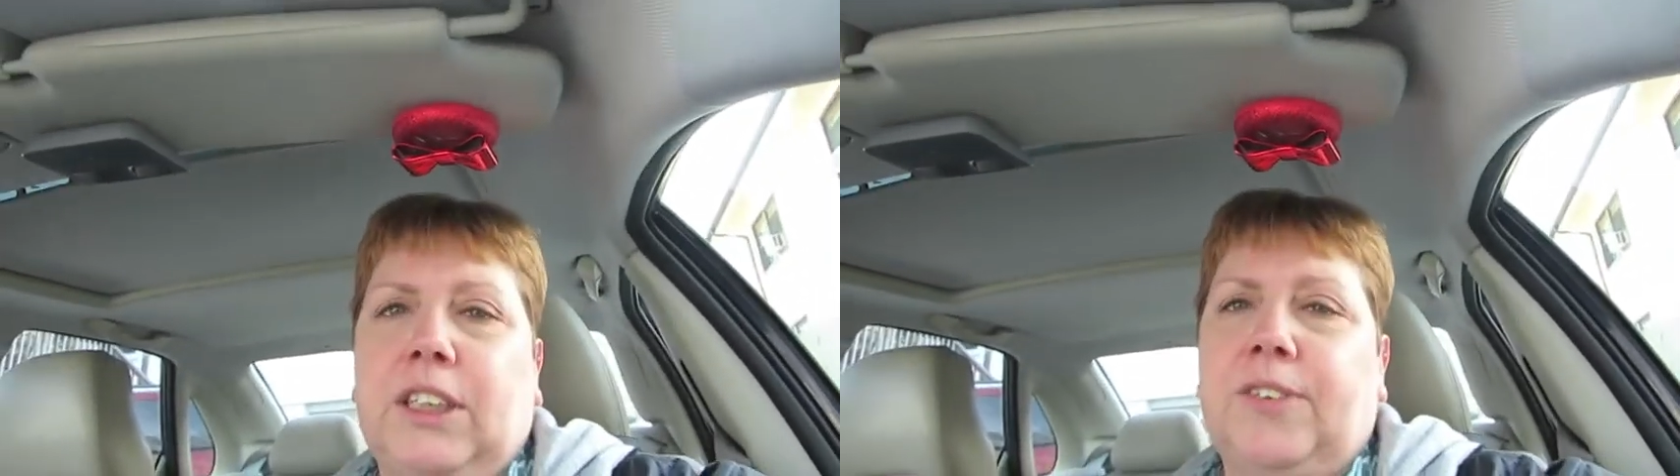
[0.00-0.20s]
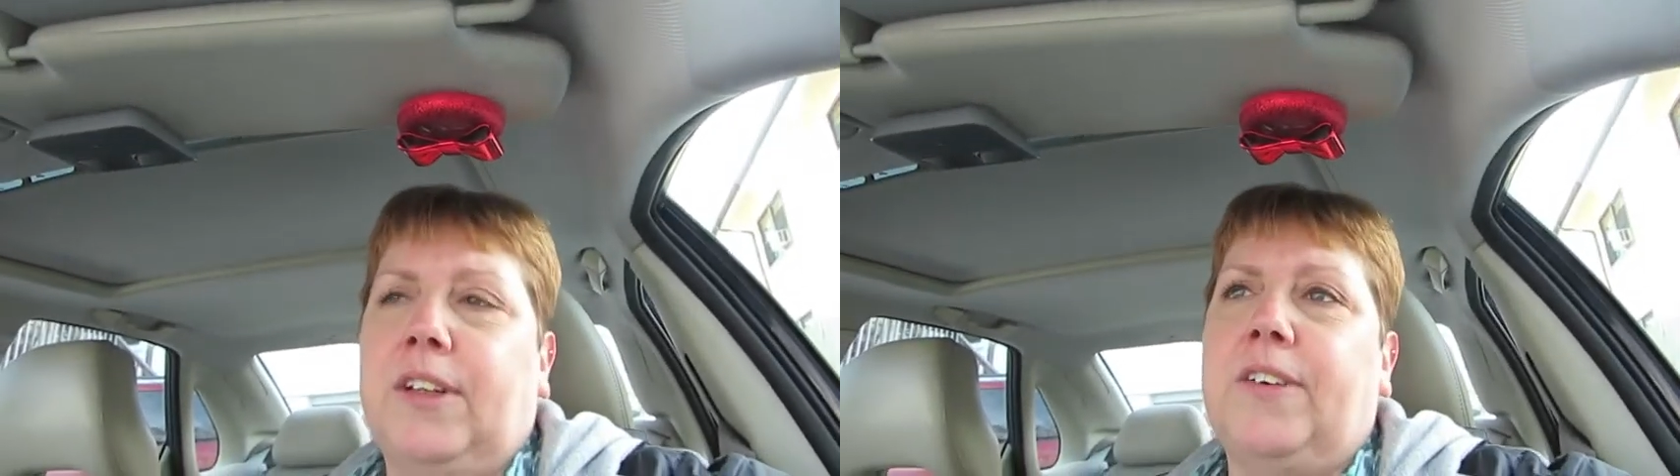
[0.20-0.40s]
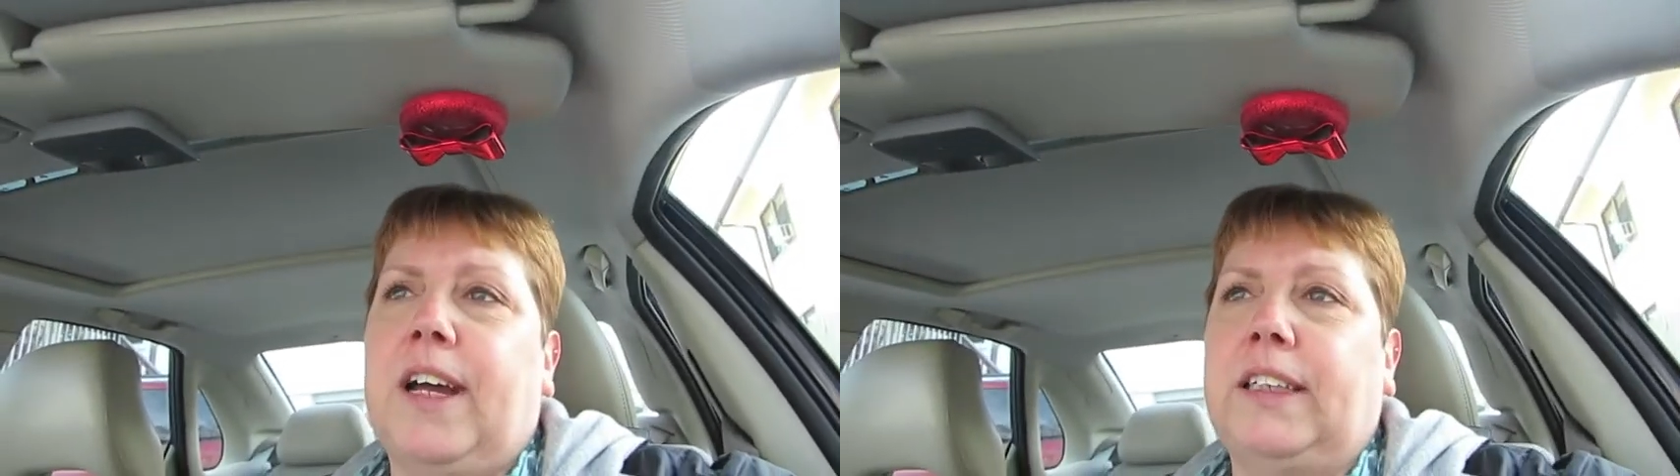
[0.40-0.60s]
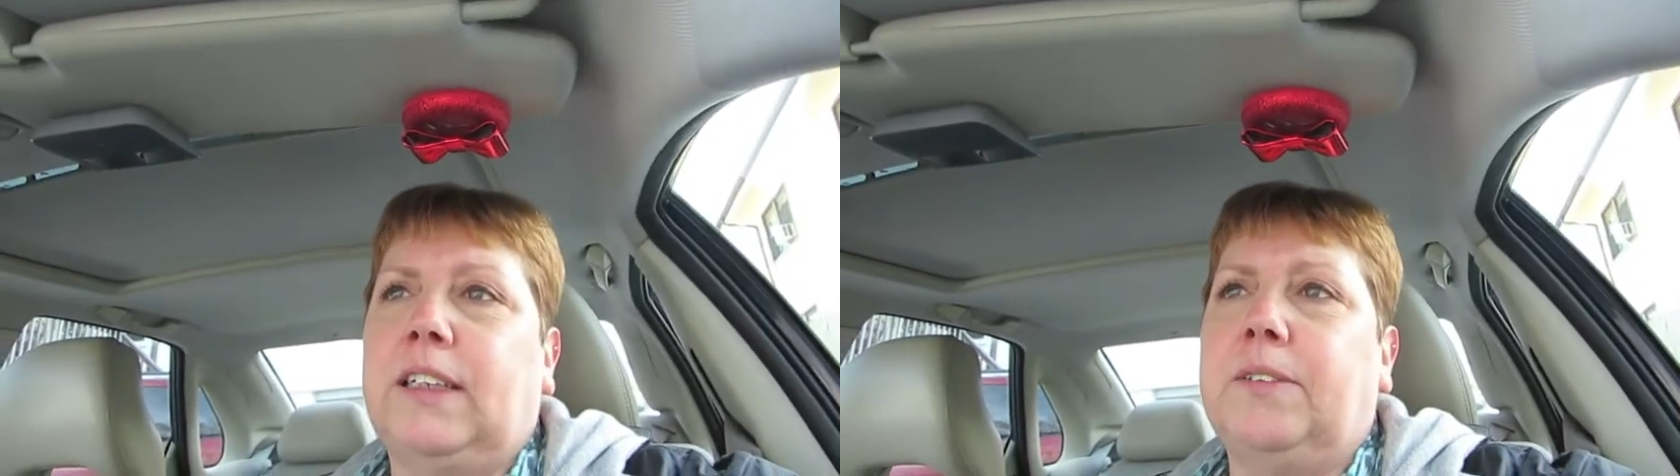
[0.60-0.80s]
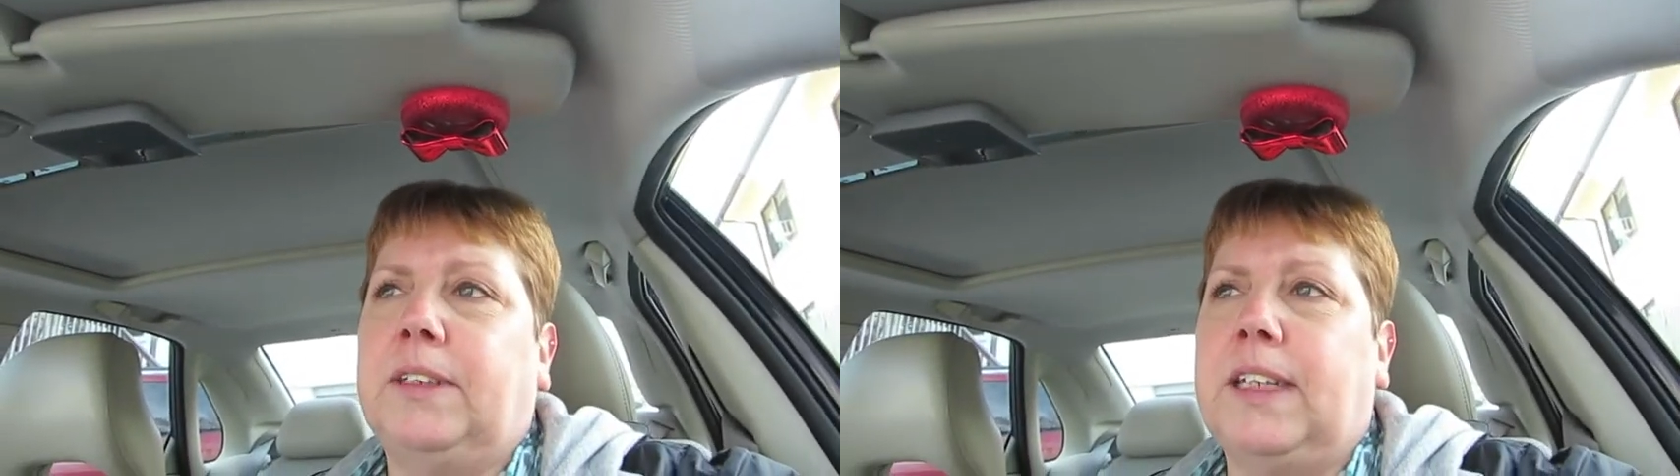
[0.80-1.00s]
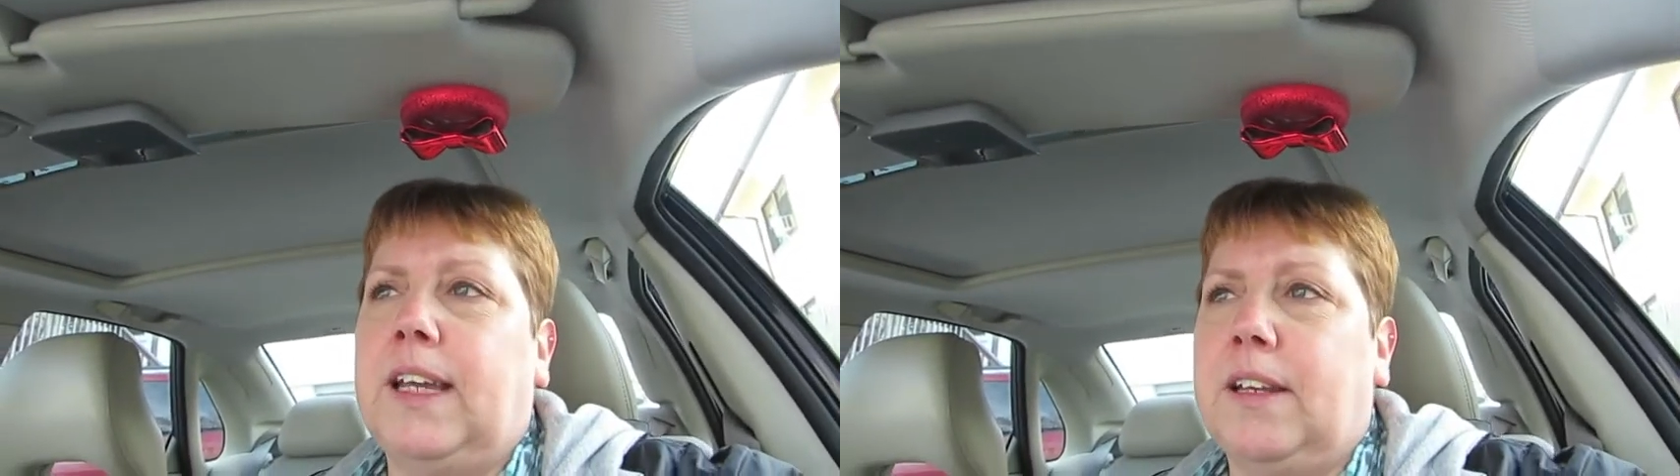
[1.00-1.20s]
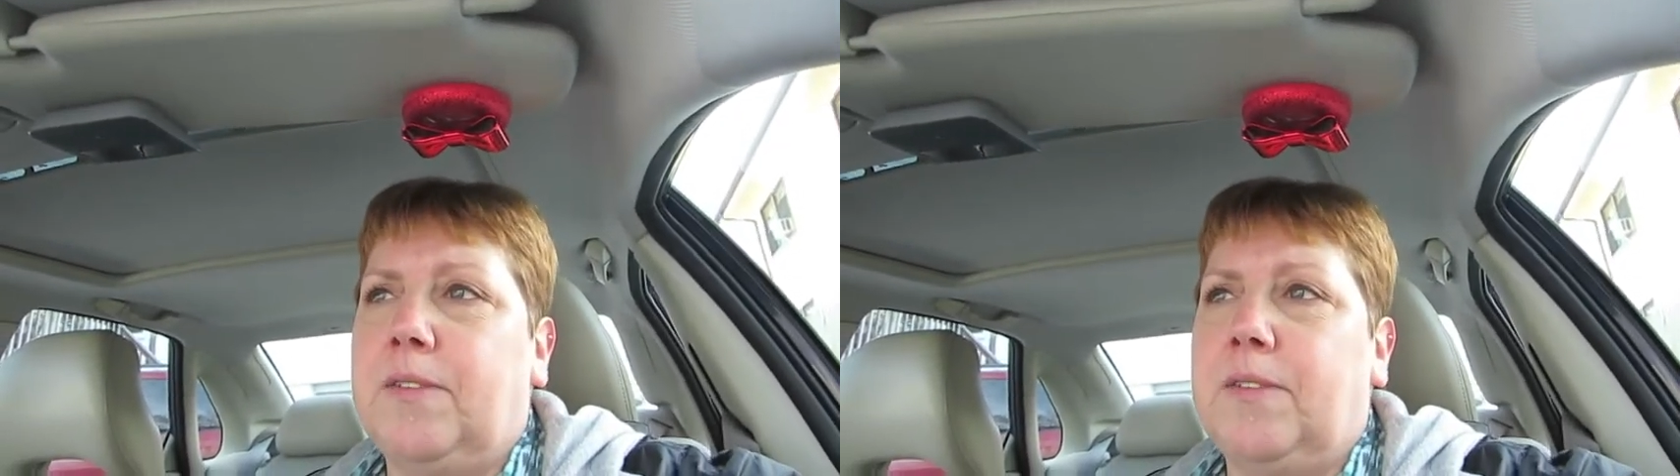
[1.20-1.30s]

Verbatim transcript: is full of ice and it was taking